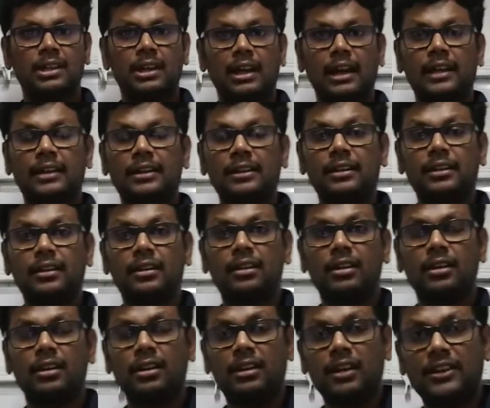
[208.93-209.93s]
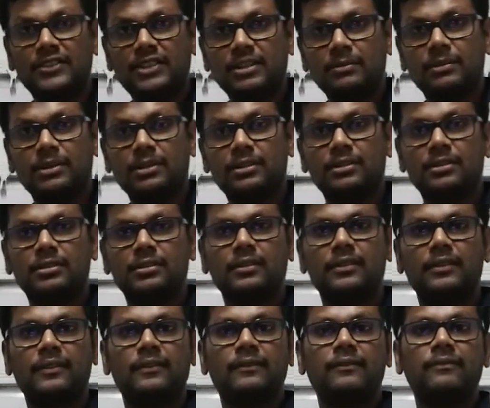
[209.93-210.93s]
and customer
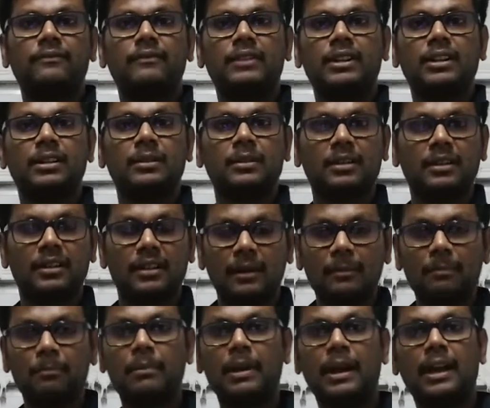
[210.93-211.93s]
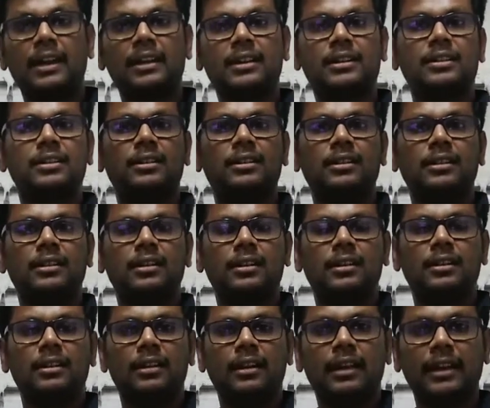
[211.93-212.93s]
will come back
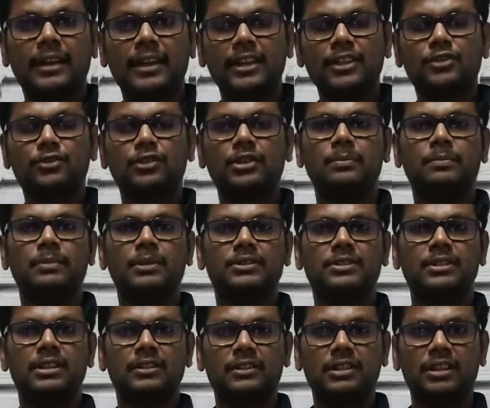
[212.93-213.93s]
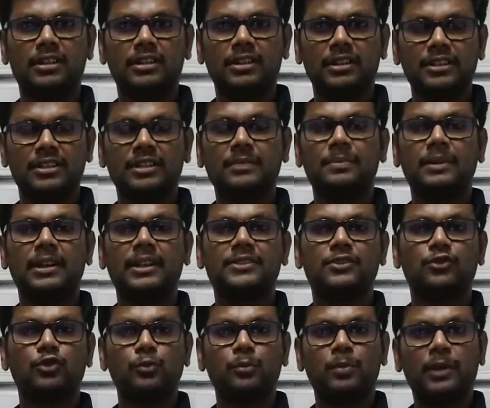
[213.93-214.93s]
again to the business, that enterprise,
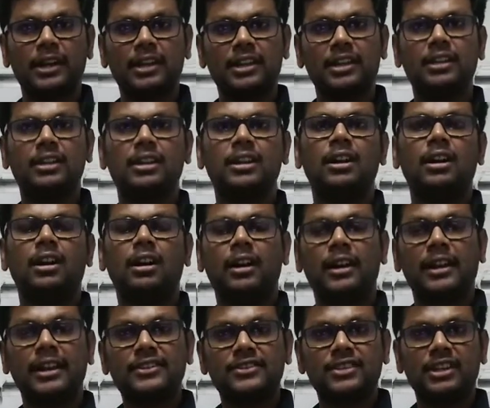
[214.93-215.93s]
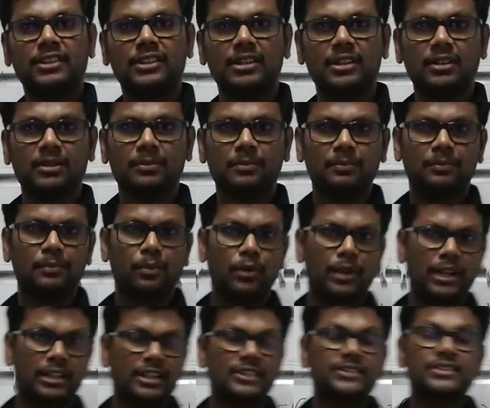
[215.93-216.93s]
to buy or enjoy the
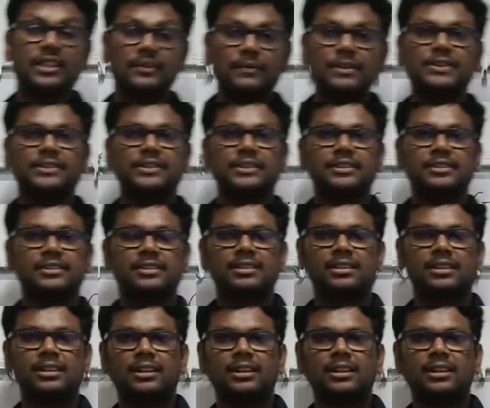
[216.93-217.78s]
product and services.